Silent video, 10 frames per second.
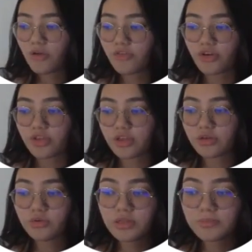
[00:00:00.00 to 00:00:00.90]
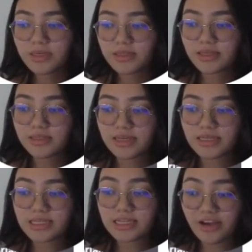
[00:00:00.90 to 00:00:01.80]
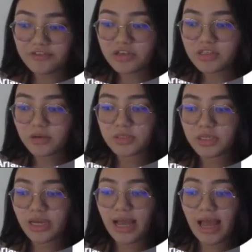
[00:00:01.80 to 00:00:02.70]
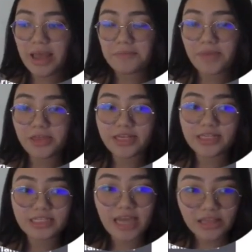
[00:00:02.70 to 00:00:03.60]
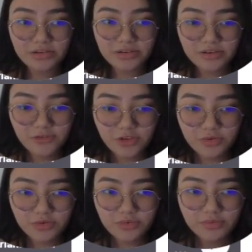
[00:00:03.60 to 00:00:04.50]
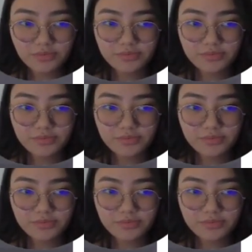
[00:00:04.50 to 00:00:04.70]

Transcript: For the Google Meeting links in every subject, I made this gallery view.